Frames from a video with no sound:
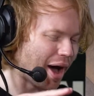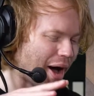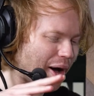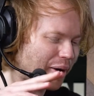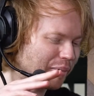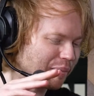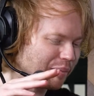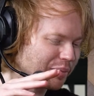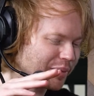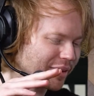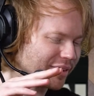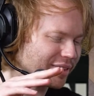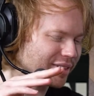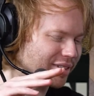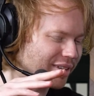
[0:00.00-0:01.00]

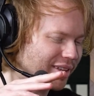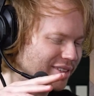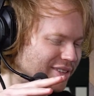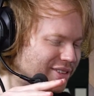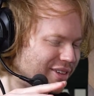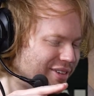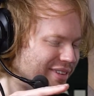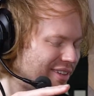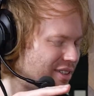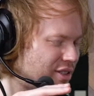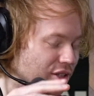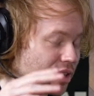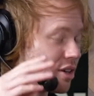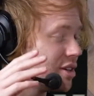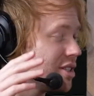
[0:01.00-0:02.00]
And so
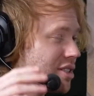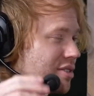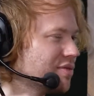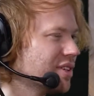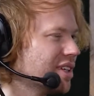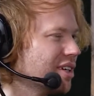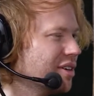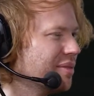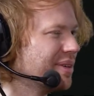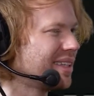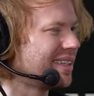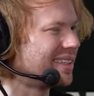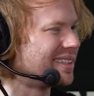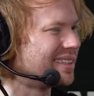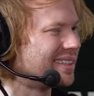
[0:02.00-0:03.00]
there is a video of me
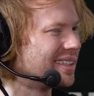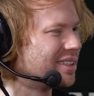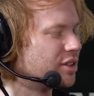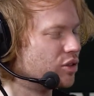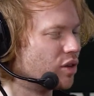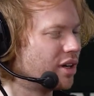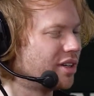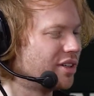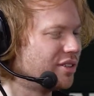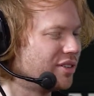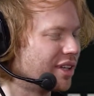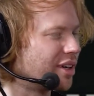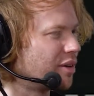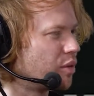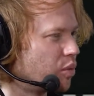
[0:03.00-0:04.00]
that exists trying to
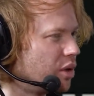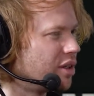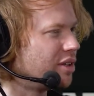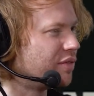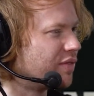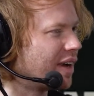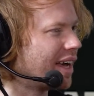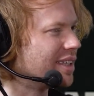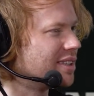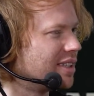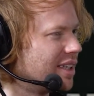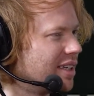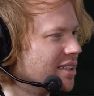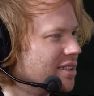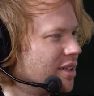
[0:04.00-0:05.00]
do a really fast
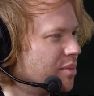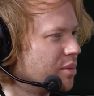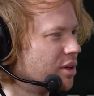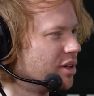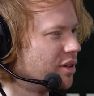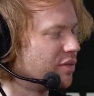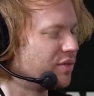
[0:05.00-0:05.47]
dance number in a